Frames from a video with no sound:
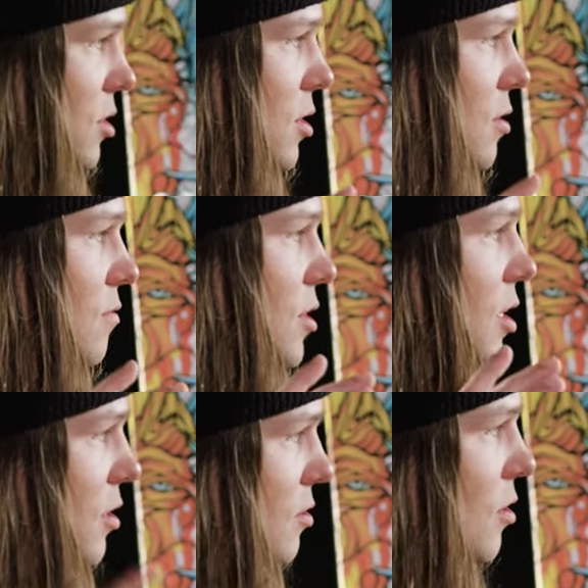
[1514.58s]
of the
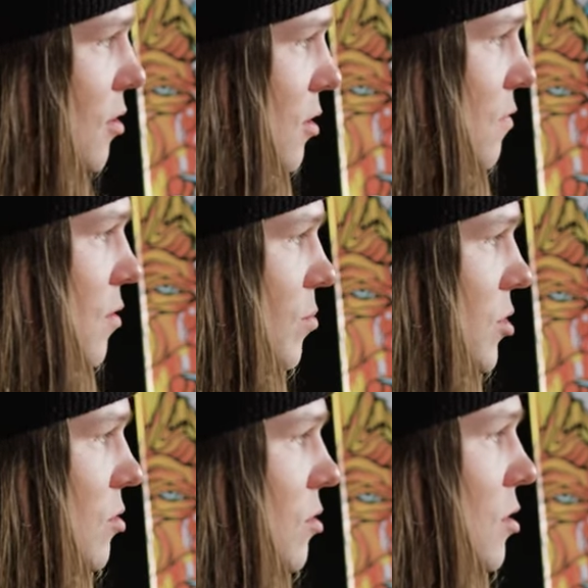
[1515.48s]
internal of the
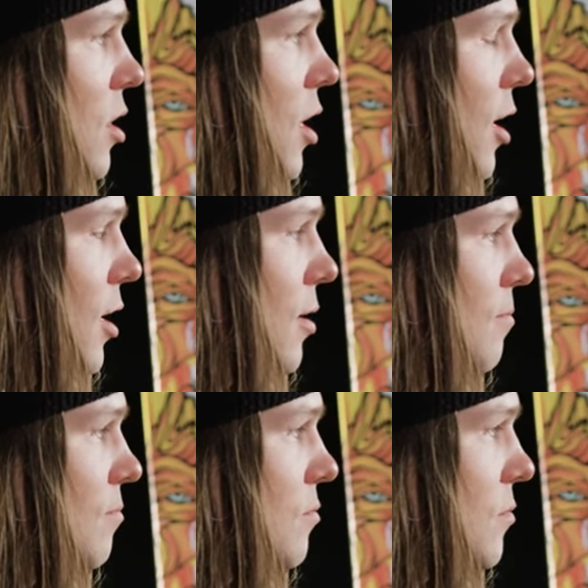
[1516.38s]
boot,
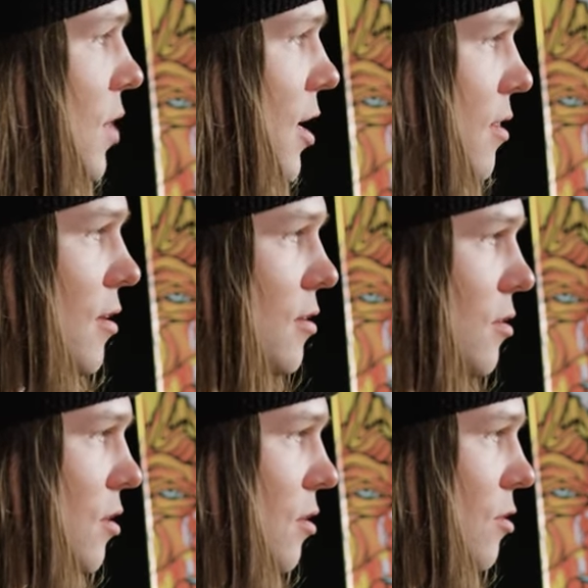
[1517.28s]

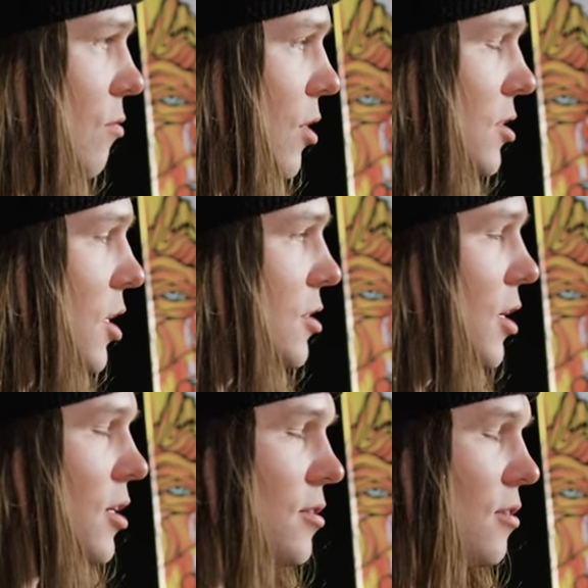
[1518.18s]
anything you want to touch
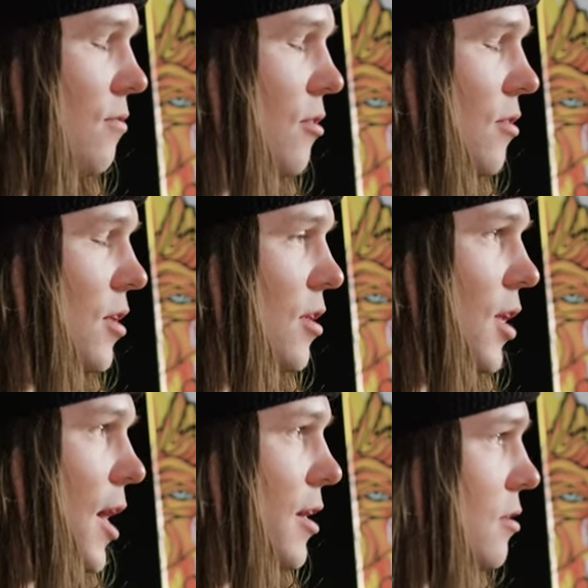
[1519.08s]
on for the
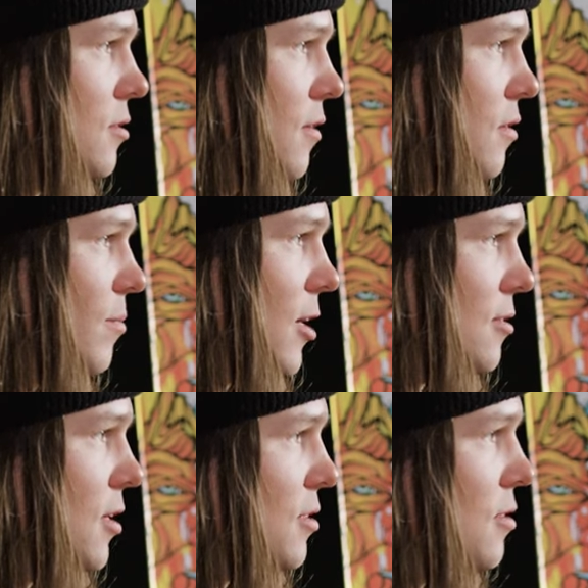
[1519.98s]
liner of the
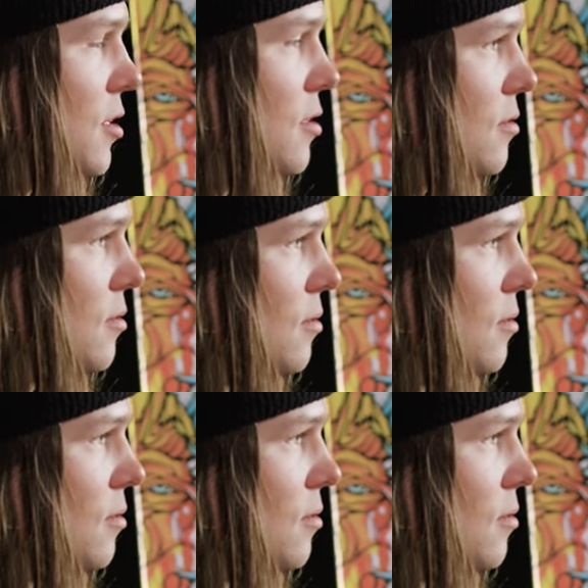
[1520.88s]
Backland XTDs?